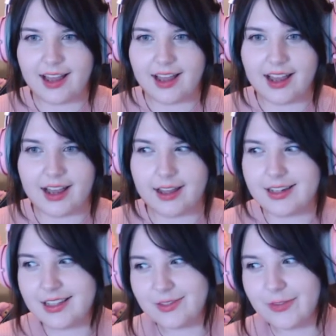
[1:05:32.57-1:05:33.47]
And
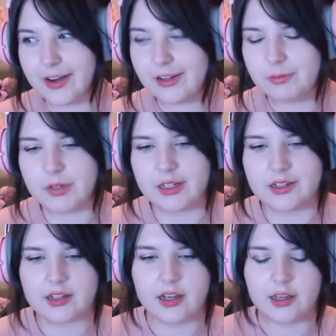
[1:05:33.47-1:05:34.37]
it's very
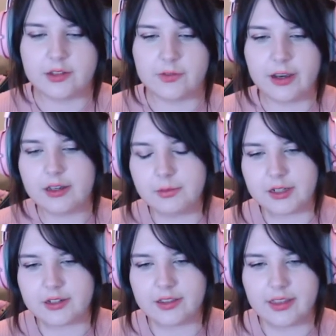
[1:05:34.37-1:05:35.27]
much it's very
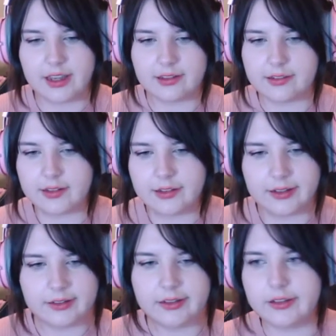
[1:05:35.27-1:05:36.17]
much a thing that
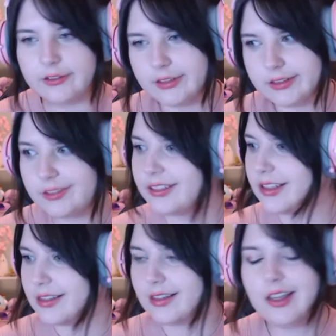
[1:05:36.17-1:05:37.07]
like, you know, it's,
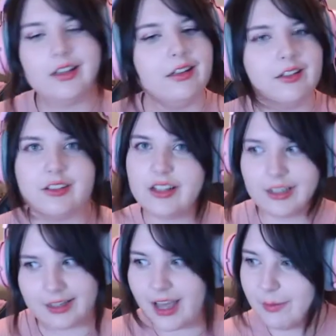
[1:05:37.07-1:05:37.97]
it's an English thing.
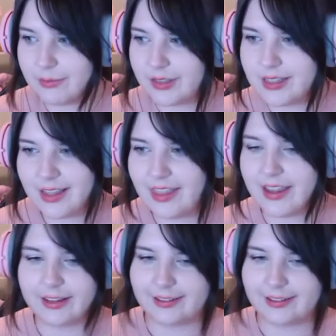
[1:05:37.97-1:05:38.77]
It happens. It's a thing.